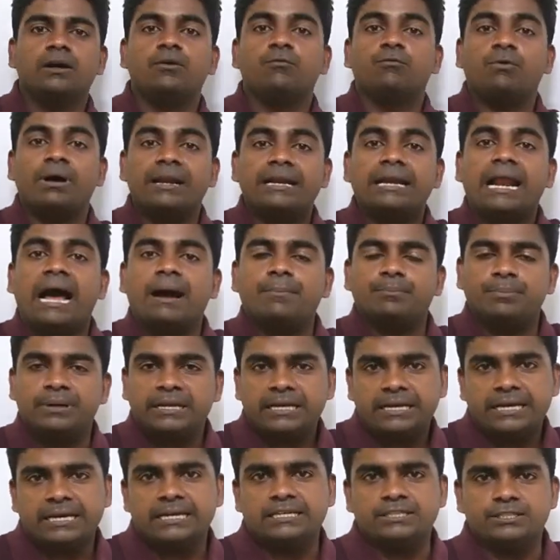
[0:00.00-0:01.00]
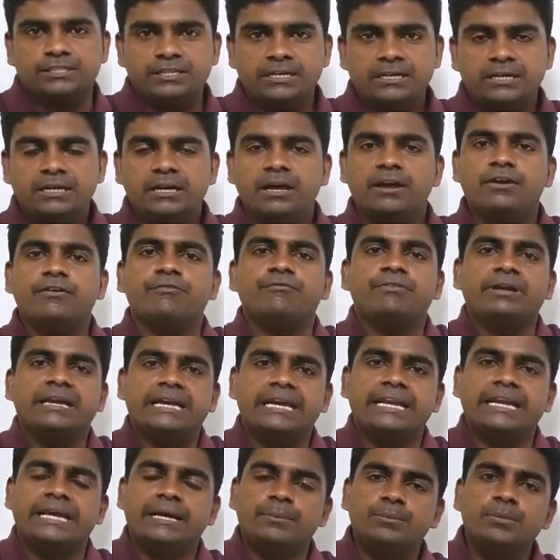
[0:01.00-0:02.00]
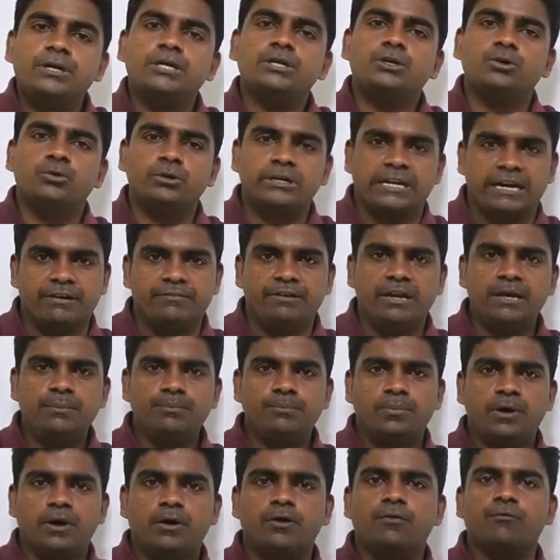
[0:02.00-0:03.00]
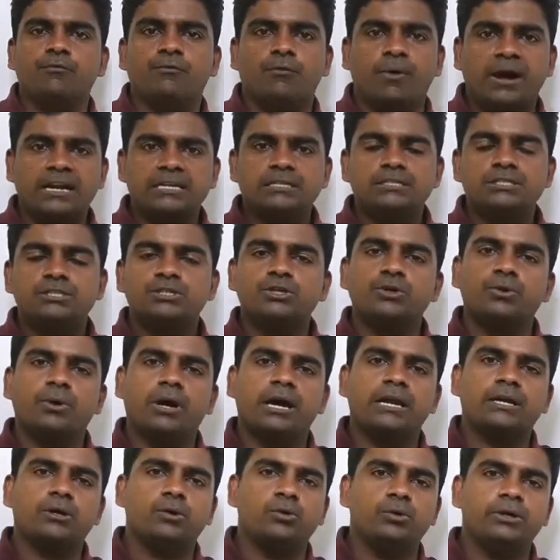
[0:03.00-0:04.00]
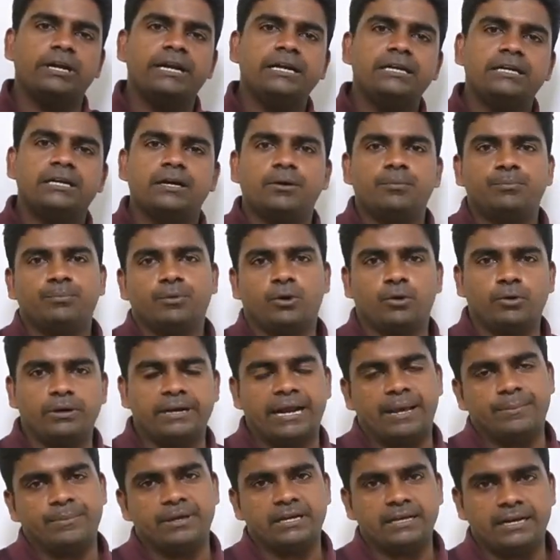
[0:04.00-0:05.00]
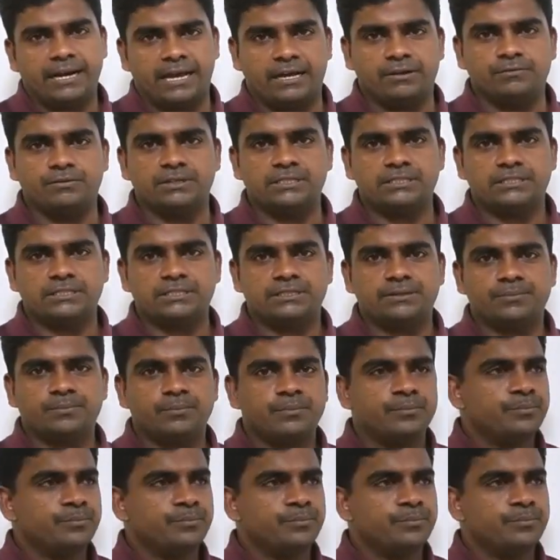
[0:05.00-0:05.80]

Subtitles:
One application we can able to develop once you are good at programming language.